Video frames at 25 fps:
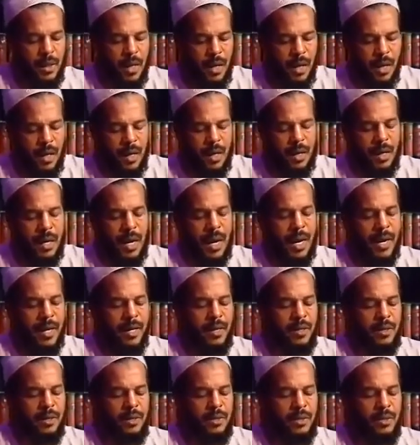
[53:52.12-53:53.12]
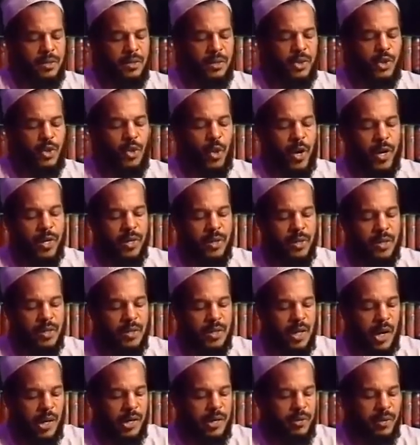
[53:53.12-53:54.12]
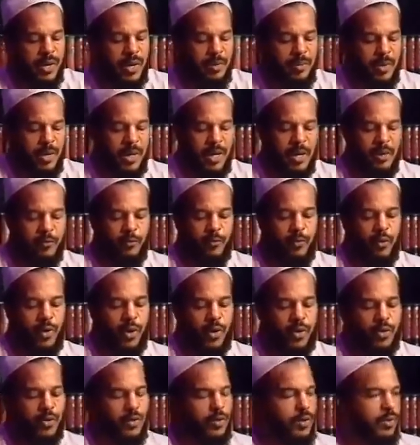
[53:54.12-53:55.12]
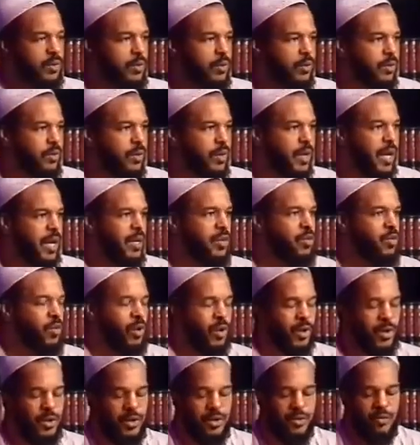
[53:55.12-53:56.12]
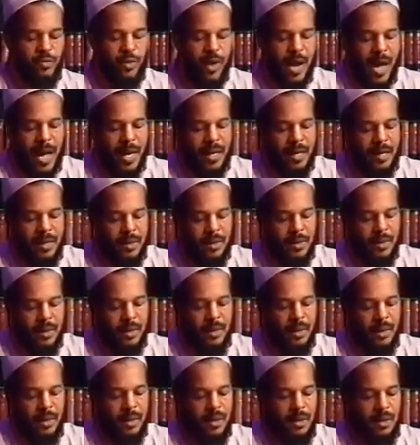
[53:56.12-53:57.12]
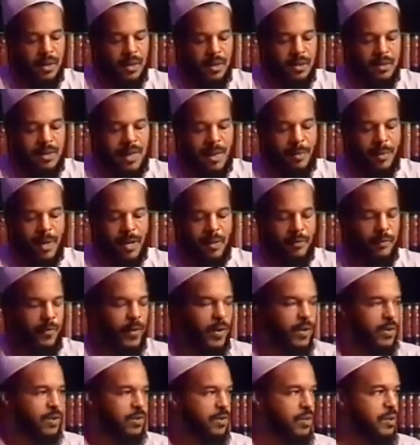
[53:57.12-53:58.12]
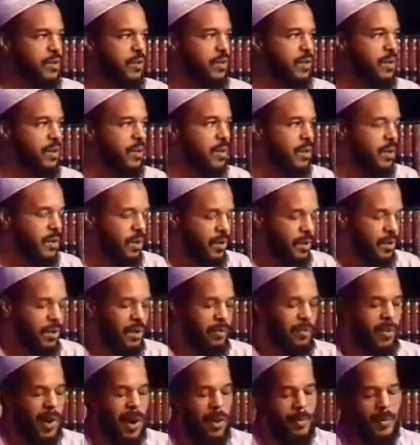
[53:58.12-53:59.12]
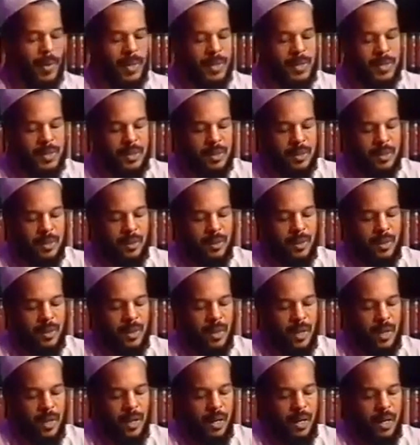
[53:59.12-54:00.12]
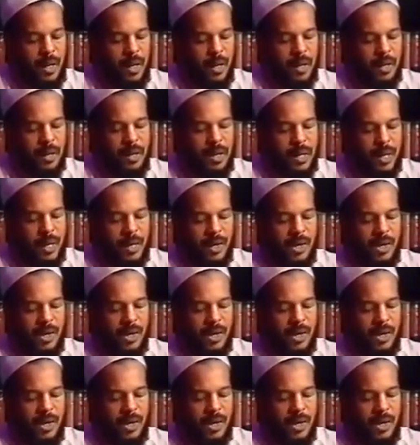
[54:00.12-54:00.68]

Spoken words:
I joined the Saudi Arabian Air Force headquarters in Riyadh in the Islamic Affairs Department, and